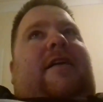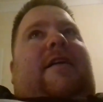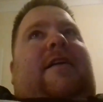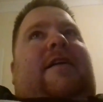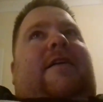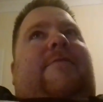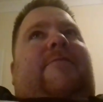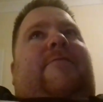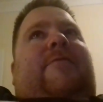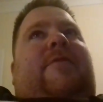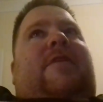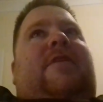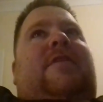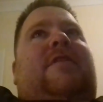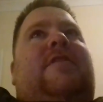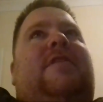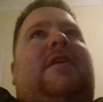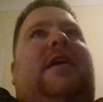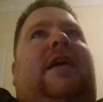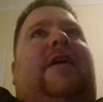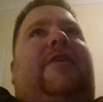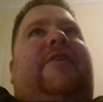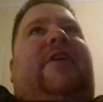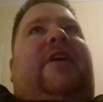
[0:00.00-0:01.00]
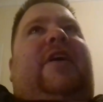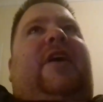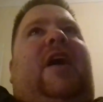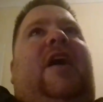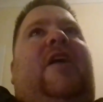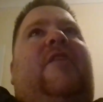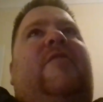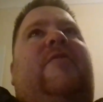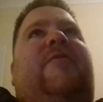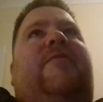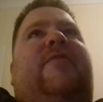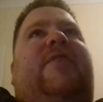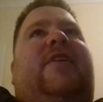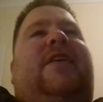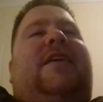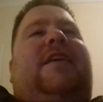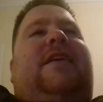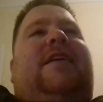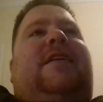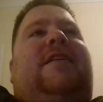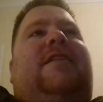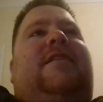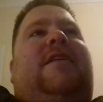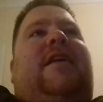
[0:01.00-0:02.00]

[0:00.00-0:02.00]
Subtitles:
know I haven't really